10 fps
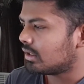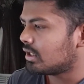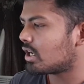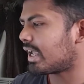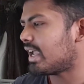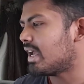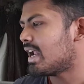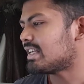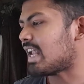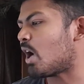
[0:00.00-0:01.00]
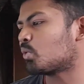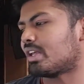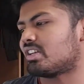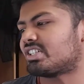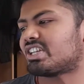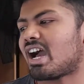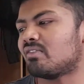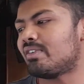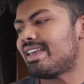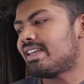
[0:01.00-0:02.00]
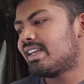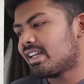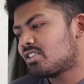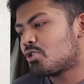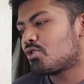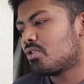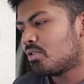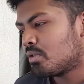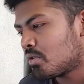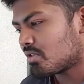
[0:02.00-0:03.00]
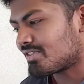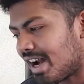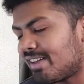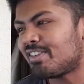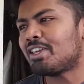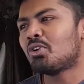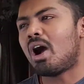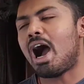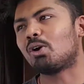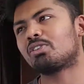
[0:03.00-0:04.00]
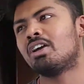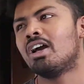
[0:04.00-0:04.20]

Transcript: Okay, now then, shall we get to driving you out?